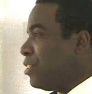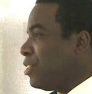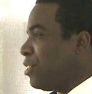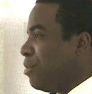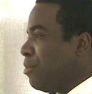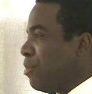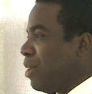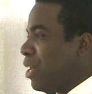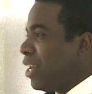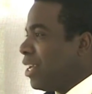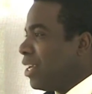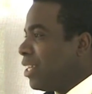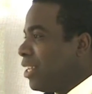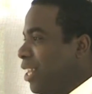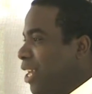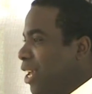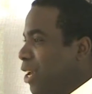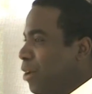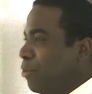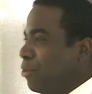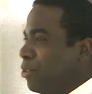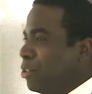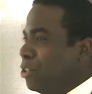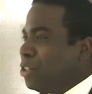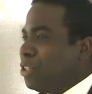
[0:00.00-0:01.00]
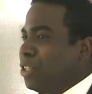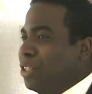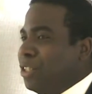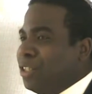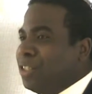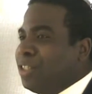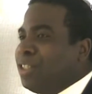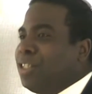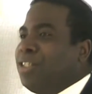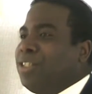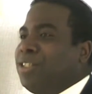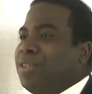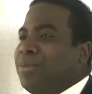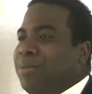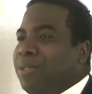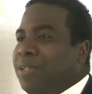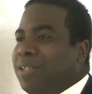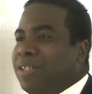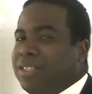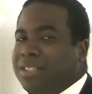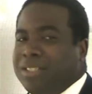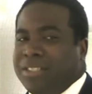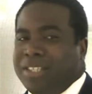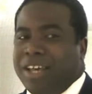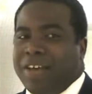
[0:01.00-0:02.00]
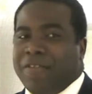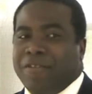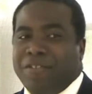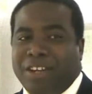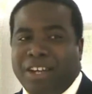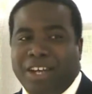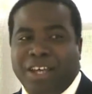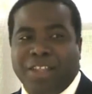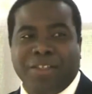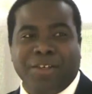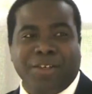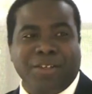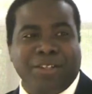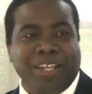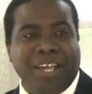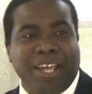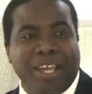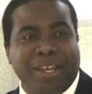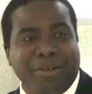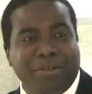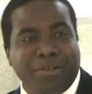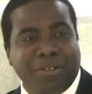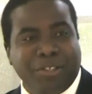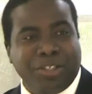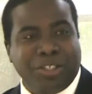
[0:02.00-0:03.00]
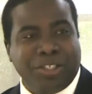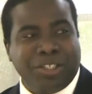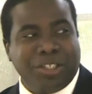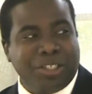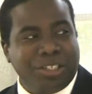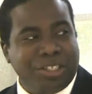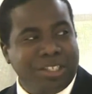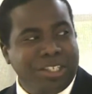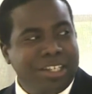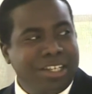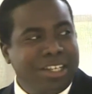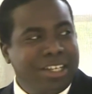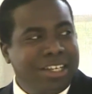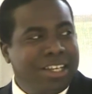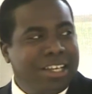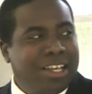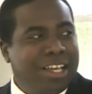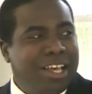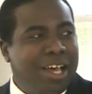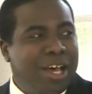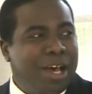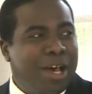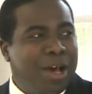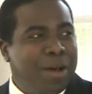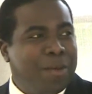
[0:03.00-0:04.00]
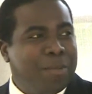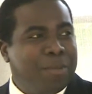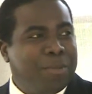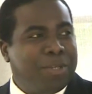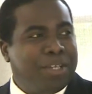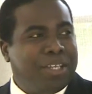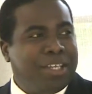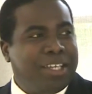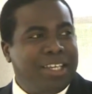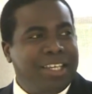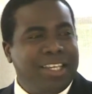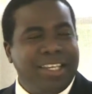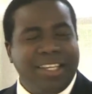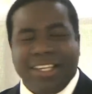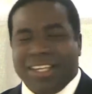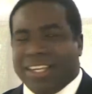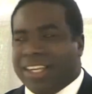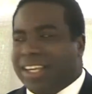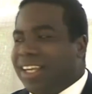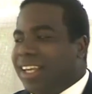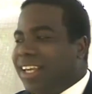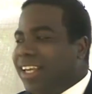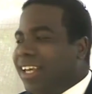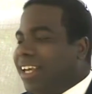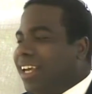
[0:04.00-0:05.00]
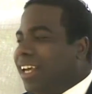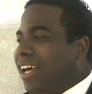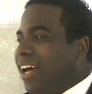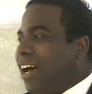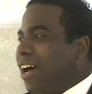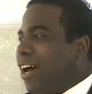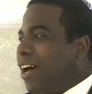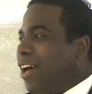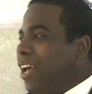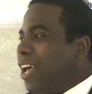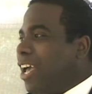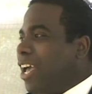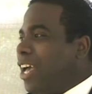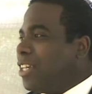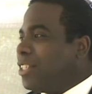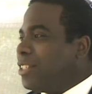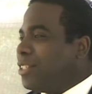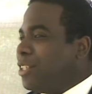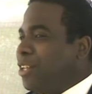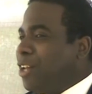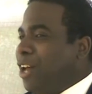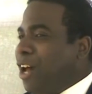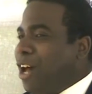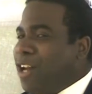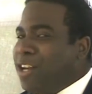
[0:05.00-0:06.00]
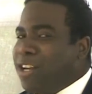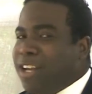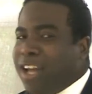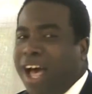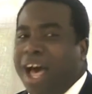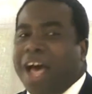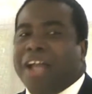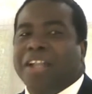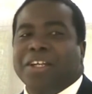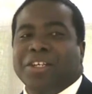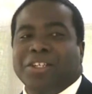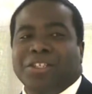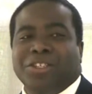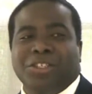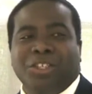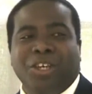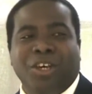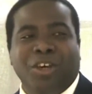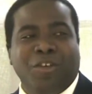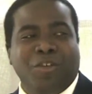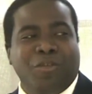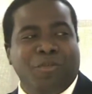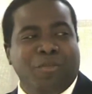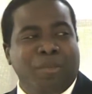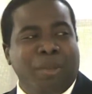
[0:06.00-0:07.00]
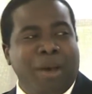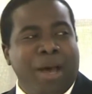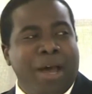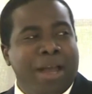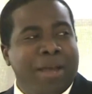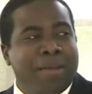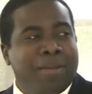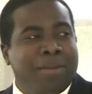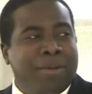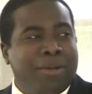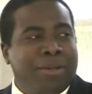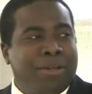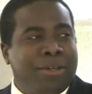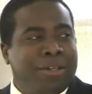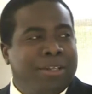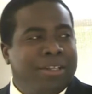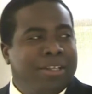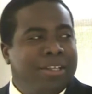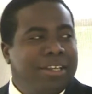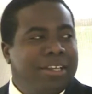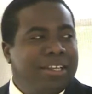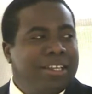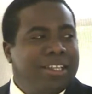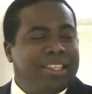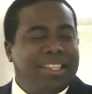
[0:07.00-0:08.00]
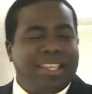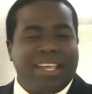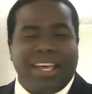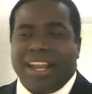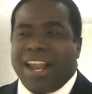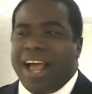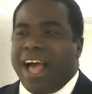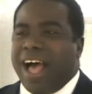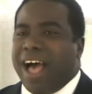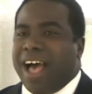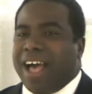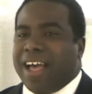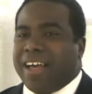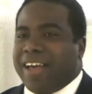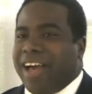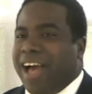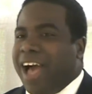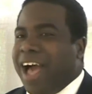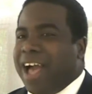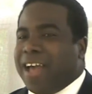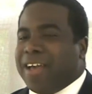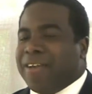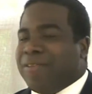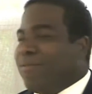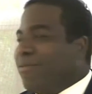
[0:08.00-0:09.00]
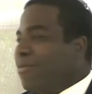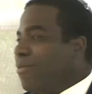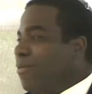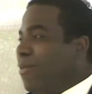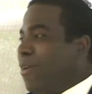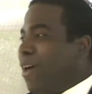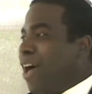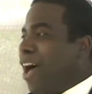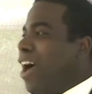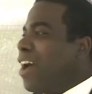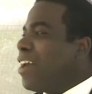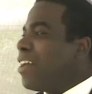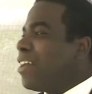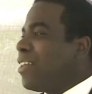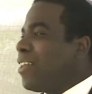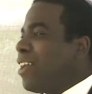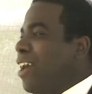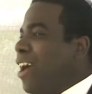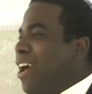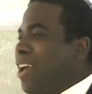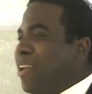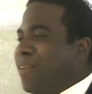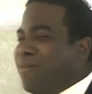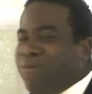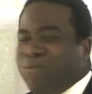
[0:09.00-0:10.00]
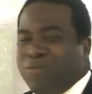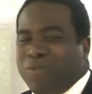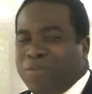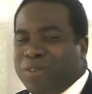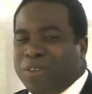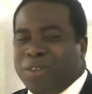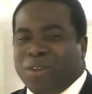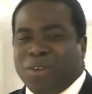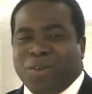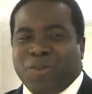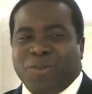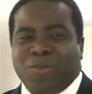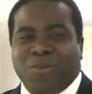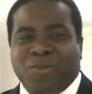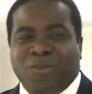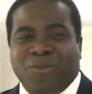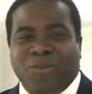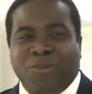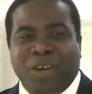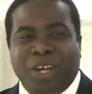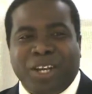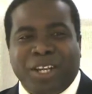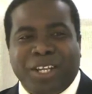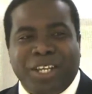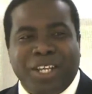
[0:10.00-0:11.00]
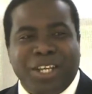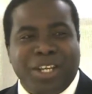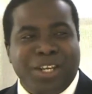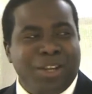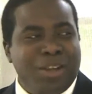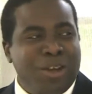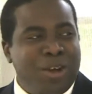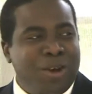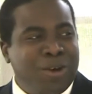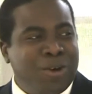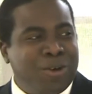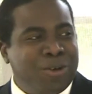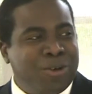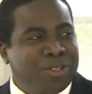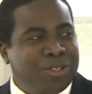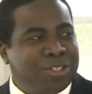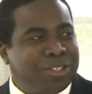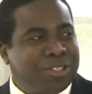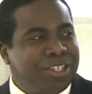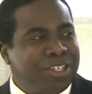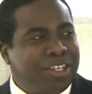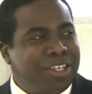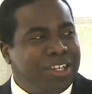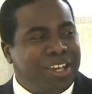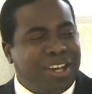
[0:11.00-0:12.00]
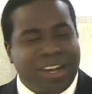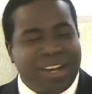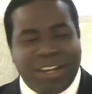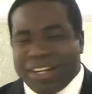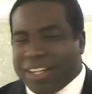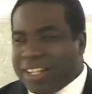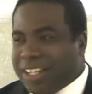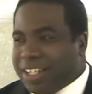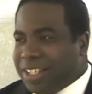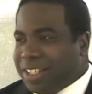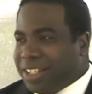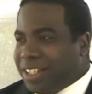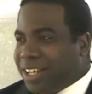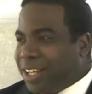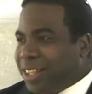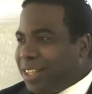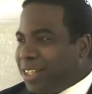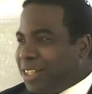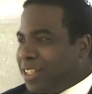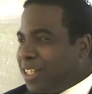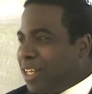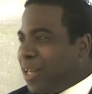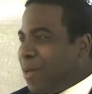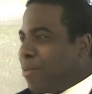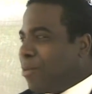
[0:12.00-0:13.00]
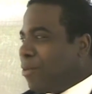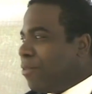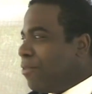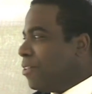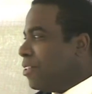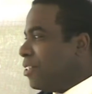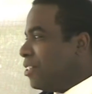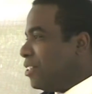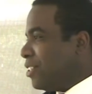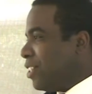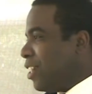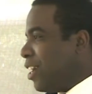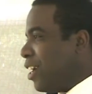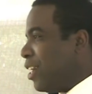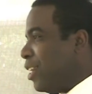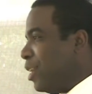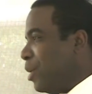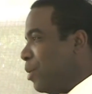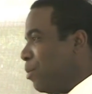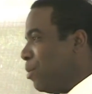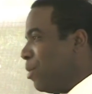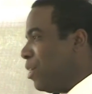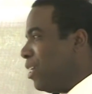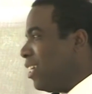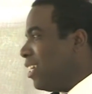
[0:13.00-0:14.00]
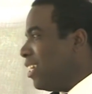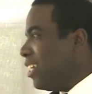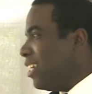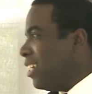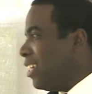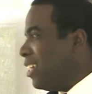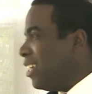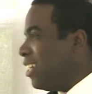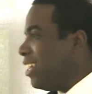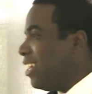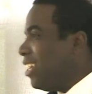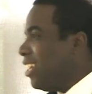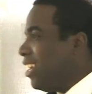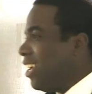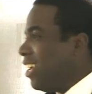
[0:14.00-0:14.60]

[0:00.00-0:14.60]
Semitic languages, he speaks seven other languages. Um, he uh, has a, a, knowledge of Bible that I, I, I, I, you know, what he knows on his on the tip of his tiny pinky